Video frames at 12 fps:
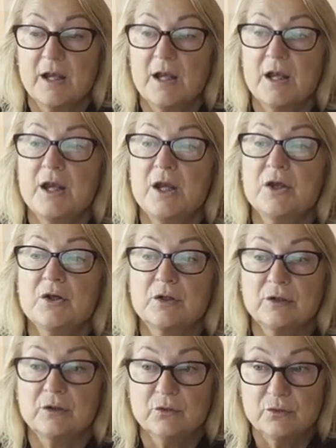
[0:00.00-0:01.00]

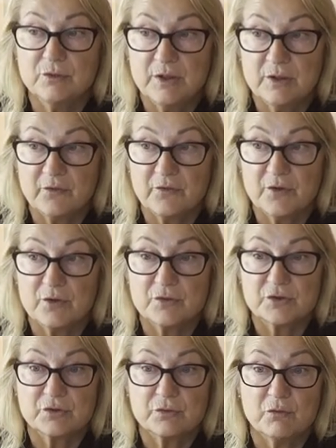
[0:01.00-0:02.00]
including
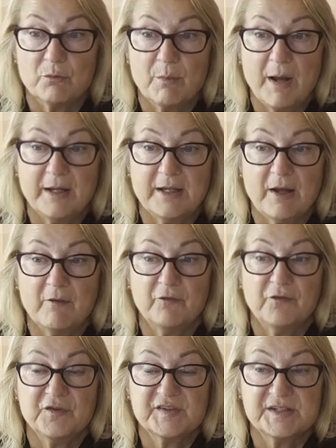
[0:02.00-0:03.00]
those who might have
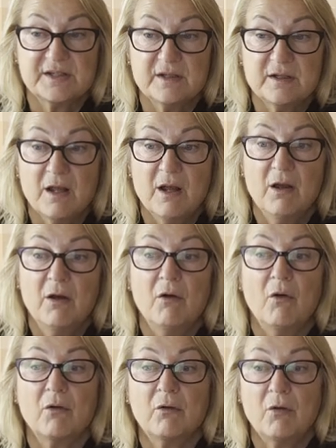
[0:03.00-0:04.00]
physical
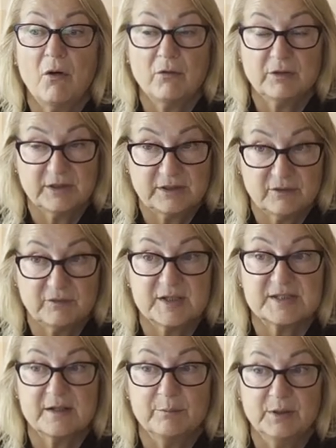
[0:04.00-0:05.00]
or cognitive
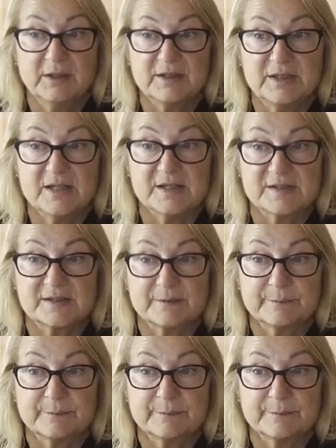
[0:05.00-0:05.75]
disabilities.